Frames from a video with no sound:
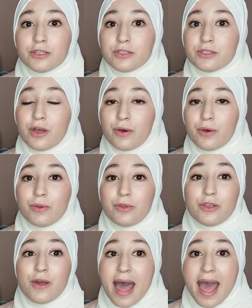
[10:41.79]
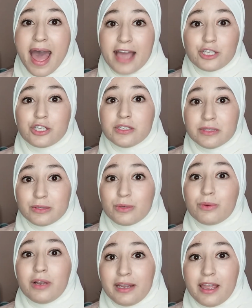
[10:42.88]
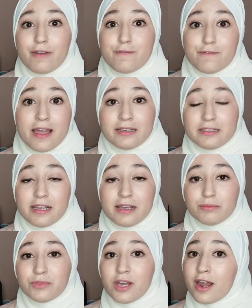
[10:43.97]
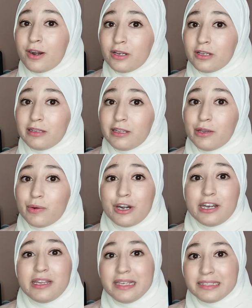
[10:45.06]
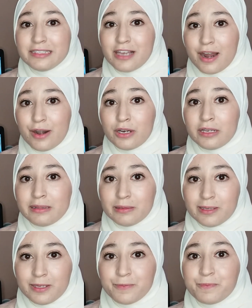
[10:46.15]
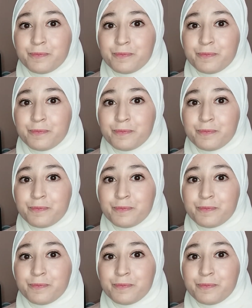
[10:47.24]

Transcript: So your actions really affect them directly or indirectly.